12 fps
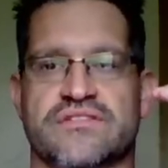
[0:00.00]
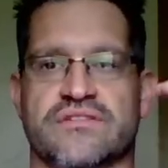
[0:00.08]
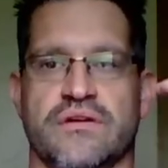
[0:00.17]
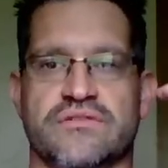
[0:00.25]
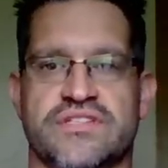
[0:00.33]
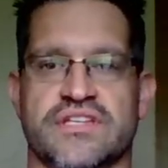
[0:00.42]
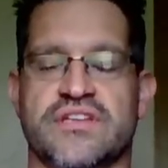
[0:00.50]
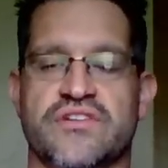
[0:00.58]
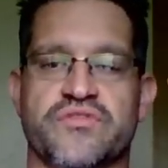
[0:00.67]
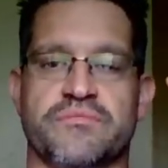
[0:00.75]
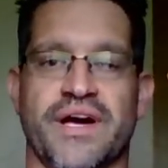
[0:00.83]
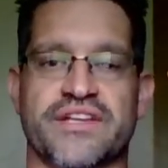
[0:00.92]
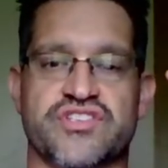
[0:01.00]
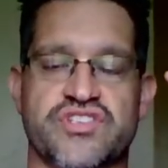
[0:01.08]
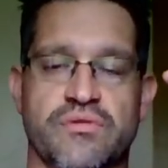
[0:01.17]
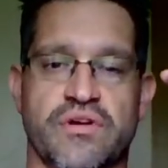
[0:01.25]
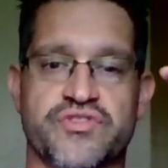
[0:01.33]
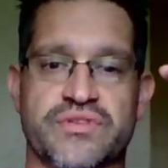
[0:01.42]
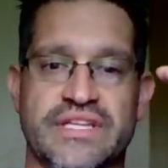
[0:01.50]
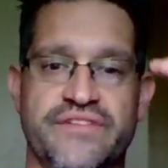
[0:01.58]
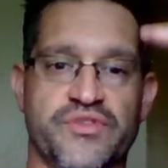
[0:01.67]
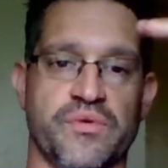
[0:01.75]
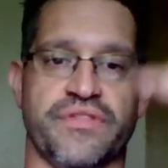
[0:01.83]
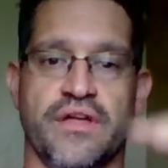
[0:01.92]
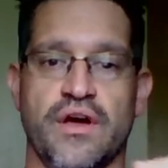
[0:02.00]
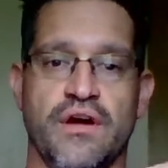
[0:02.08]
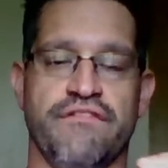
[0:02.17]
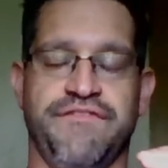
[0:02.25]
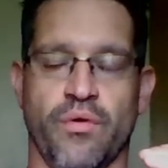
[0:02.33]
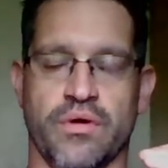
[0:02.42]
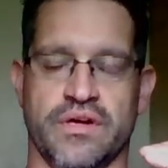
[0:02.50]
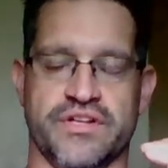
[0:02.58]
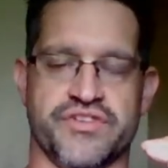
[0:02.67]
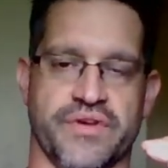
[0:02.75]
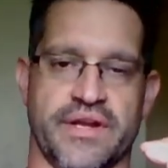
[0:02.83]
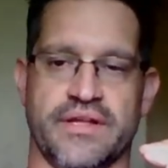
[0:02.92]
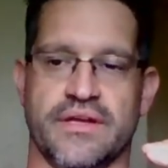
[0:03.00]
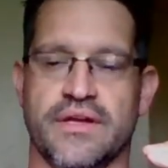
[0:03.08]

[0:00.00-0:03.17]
So 600 minus 200 leaves you with 400.